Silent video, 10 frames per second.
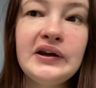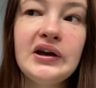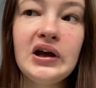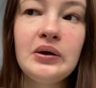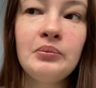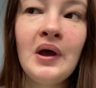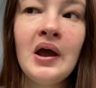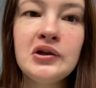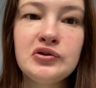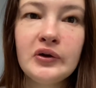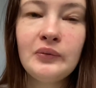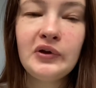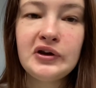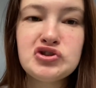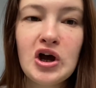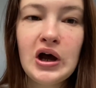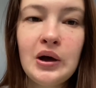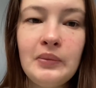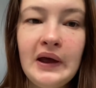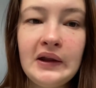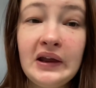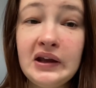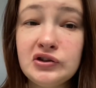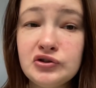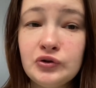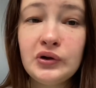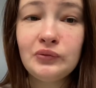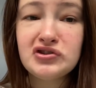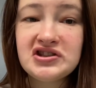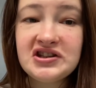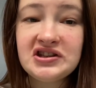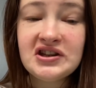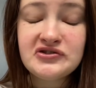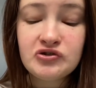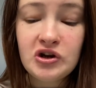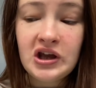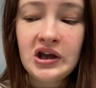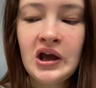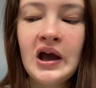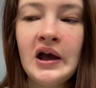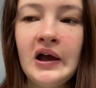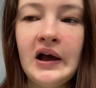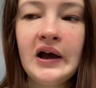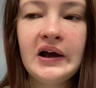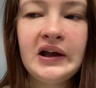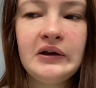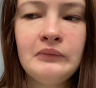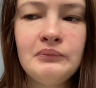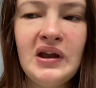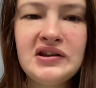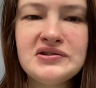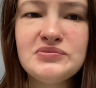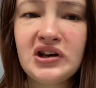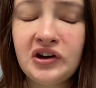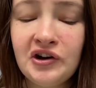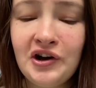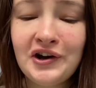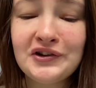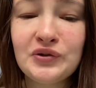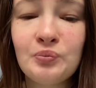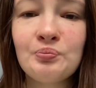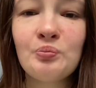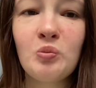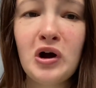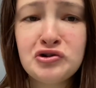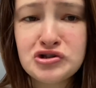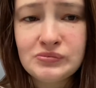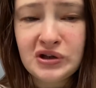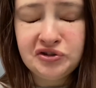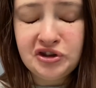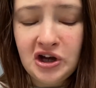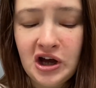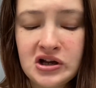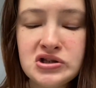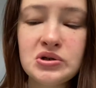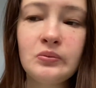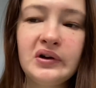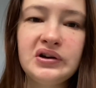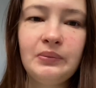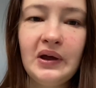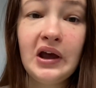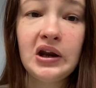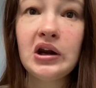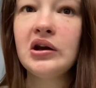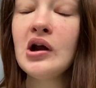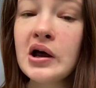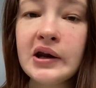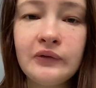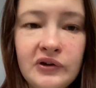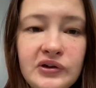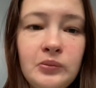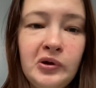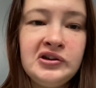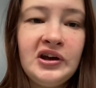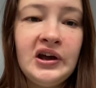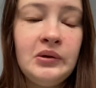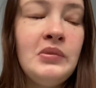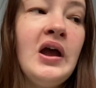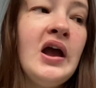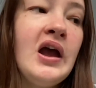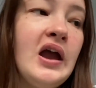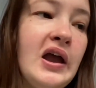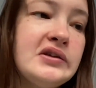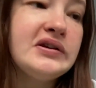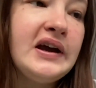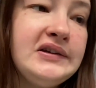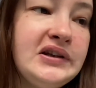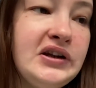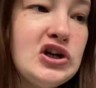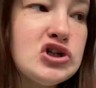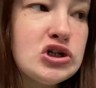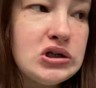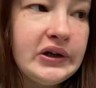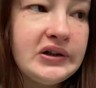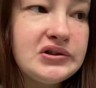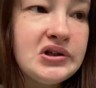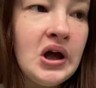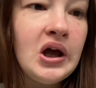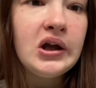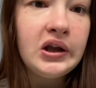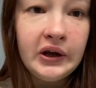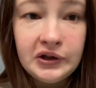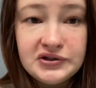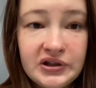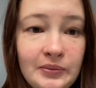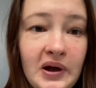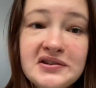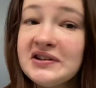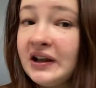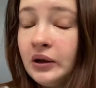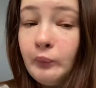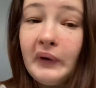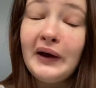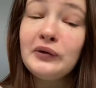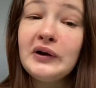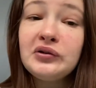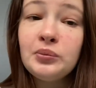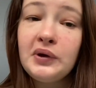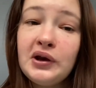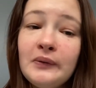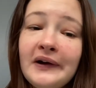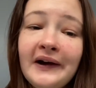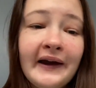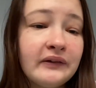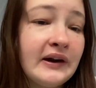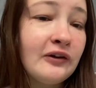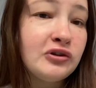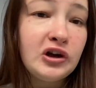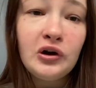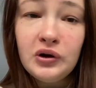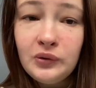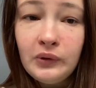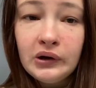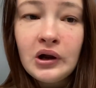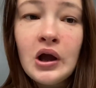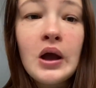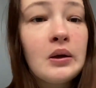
I ended up doing a really good job at like doing a routine yesterday. I made some TikToks, watched some TikToks, went to bed, not at a reasonably time, and I did not get good sleep last night, but I don't have to be anywhere. I don't have to go anywhere.